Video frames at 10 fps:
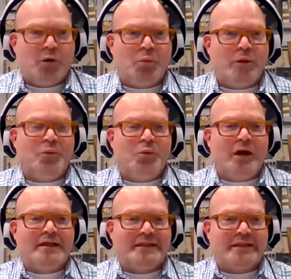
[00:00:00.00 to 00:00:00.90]
we
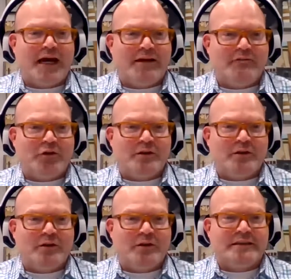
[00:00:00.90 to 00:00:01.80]
want
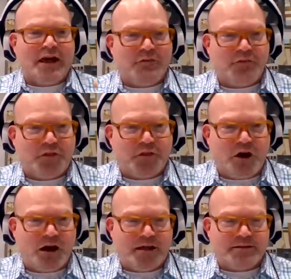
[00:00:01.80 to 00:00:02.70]
diversity of
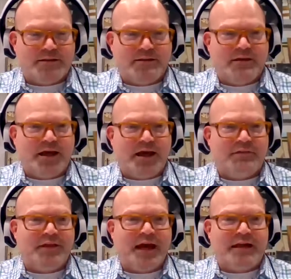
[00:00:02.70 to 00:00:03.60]
thought,
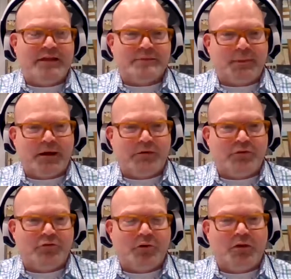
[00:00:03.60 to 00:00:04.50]
and that is
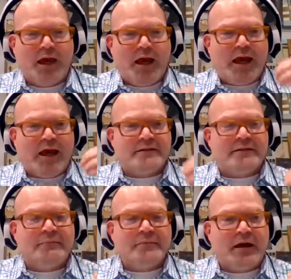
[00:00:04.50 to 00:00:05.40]
powerful. And
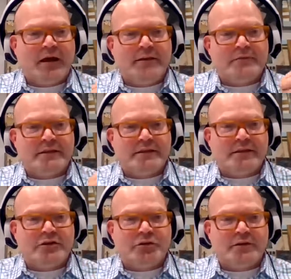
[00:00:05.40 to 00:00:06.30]
sometimes it's
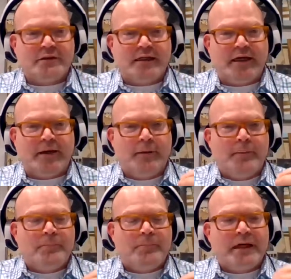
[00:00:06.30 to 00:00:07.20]
interesting
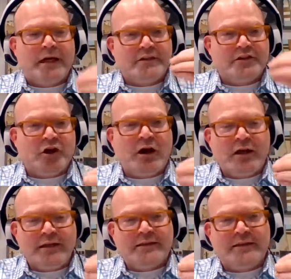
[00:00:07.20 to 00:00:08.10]
because
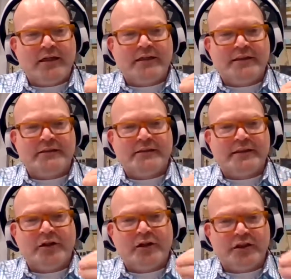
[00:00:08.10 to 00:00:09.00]
thought is not
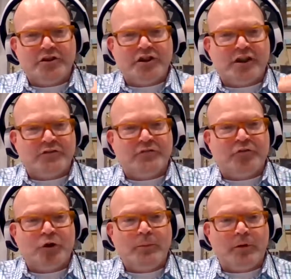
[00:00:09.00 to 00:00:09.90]
necessarily just
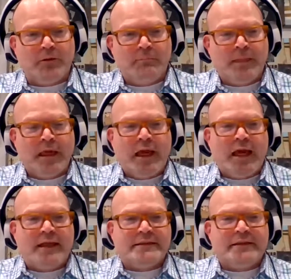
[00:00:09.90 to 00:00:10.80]
verbal.
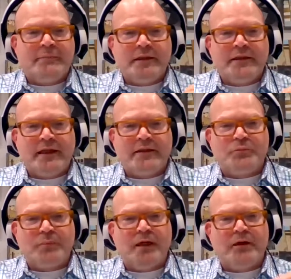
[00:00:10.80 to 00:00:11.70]
And something that's
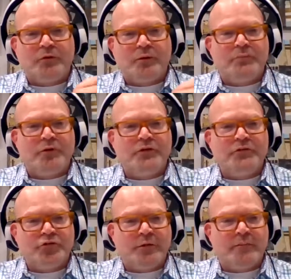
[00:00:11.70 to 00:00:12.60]
being
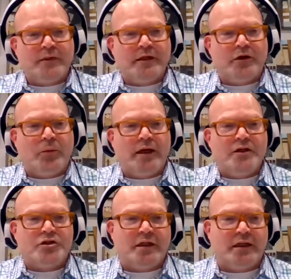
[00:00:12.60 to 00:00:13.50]
removed from the
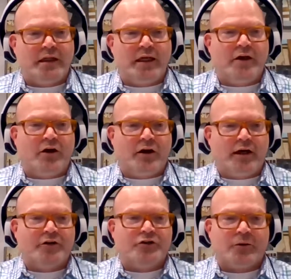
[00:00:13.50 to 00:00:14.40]
equation in our
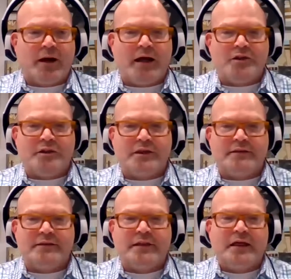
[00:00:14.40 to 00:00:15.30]

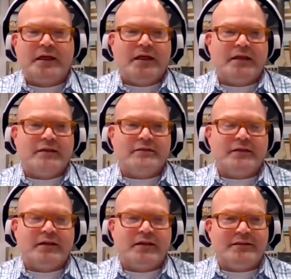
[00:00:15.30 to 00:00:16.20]
interactions is
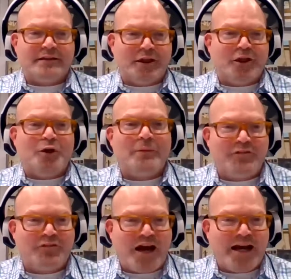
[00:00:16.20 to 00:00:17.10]
the human
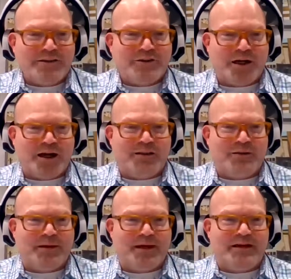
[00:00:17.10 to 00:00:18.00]
factor
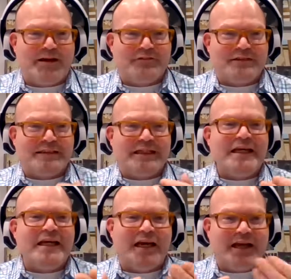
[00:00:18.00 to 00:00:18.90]
element of
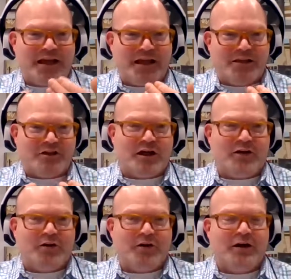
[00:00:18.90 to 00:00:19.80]
seeing each
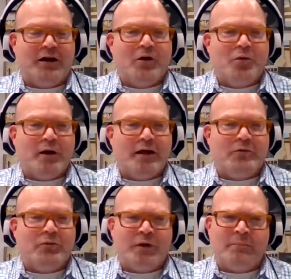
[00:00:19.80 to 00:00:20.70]
other.
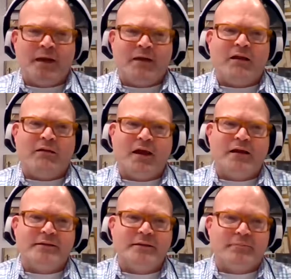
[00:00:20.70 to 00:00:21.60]
When we may not
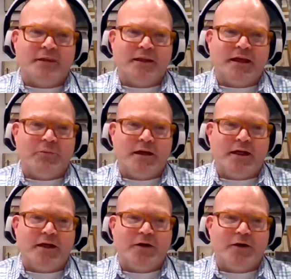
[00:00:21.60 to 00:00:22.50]
like something that we
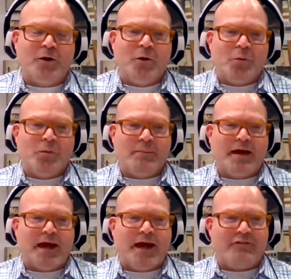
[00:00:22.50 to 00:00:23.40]
hear, we
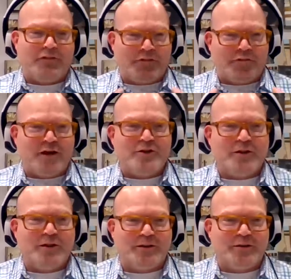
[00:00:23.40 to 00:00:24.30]
may have a
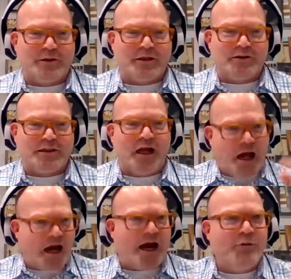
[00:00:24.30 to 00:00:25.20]
facial expression.
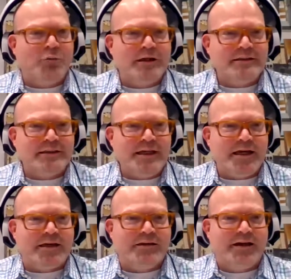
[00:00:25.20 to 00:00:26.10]
I want to see
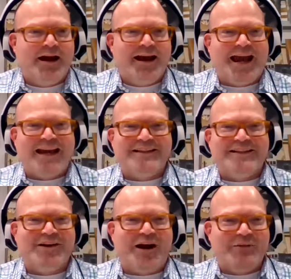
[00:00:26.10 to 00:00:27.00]
it. And, you
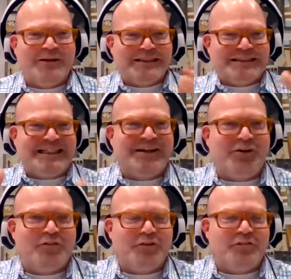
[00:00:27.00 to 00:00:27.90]
know, I want to see it
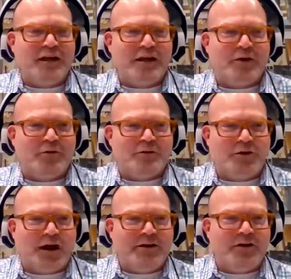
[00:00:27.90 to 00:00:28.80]
over video. So
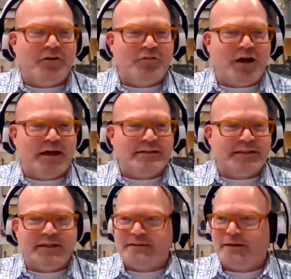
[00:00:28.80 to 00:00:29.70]
I know if I
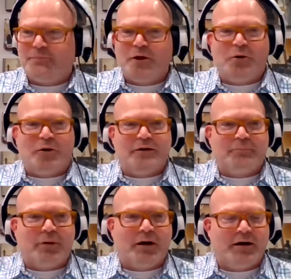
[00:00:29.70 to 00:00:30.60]
say something or
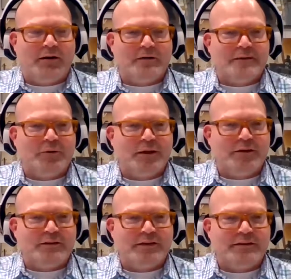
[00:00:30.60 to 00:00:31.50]
someone
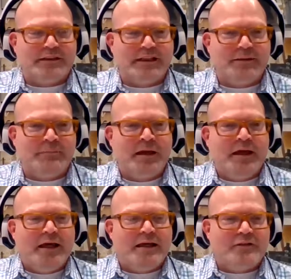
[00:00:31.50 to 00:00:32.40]
else on the team
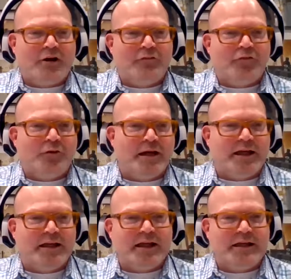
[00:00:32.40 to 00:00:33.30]
is offering
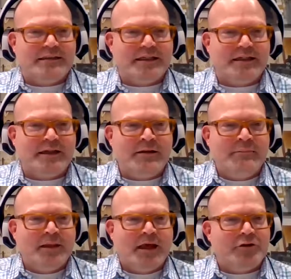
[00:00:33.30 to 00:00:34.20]
an idea
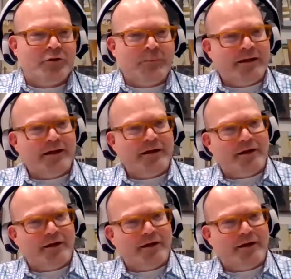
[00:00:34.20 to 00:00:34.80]
and you may not